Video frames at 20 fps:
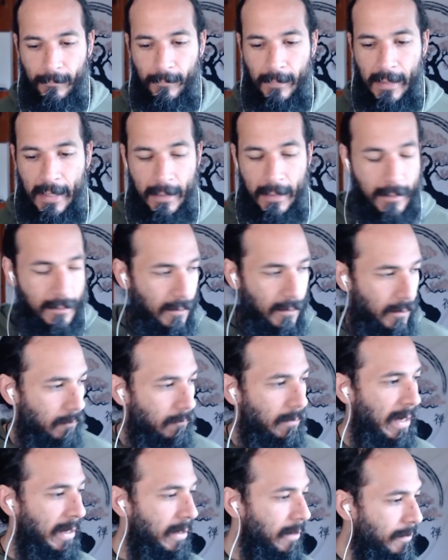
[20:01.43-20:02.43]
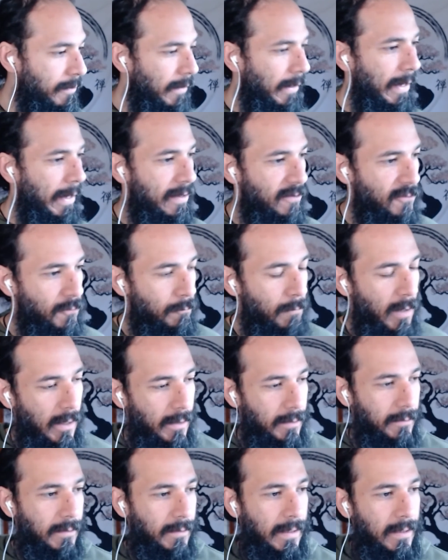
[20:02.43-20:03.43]
anything. Anything has
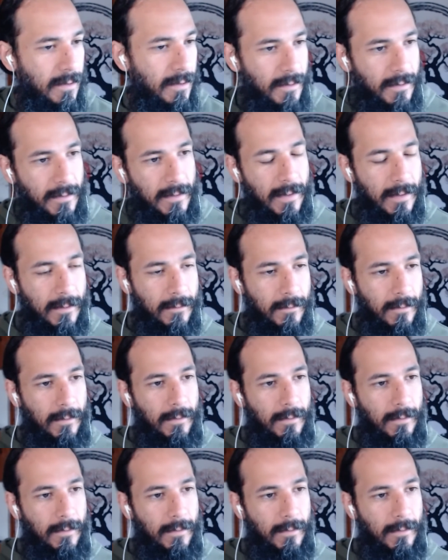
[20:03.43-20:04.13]
mind. Anything that